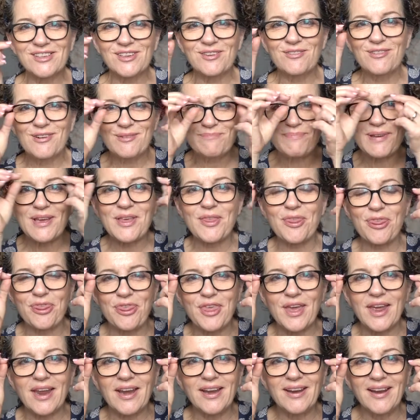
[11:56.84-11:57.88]
are a bit
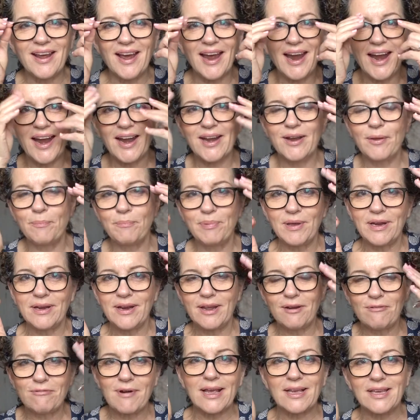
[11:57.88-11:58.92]
thin and a bit
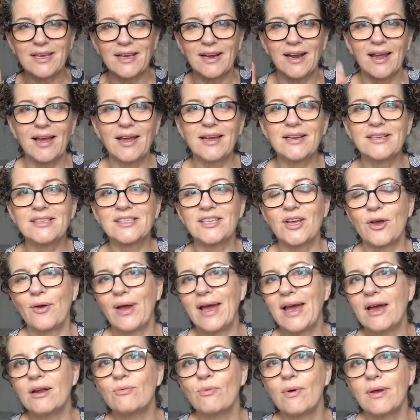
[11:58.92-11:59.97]
irregular, so
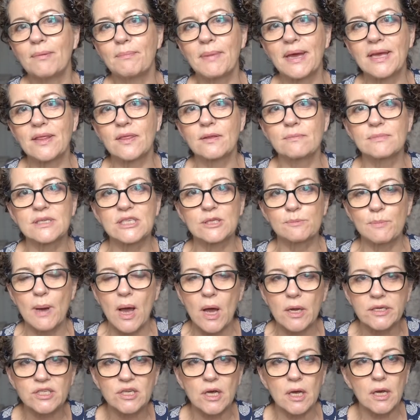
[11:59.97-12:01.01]
how do I make them
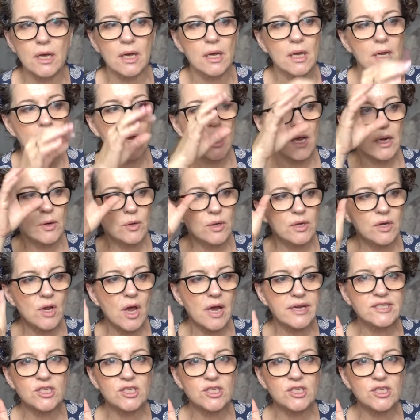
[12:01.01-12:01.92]
smarter, nice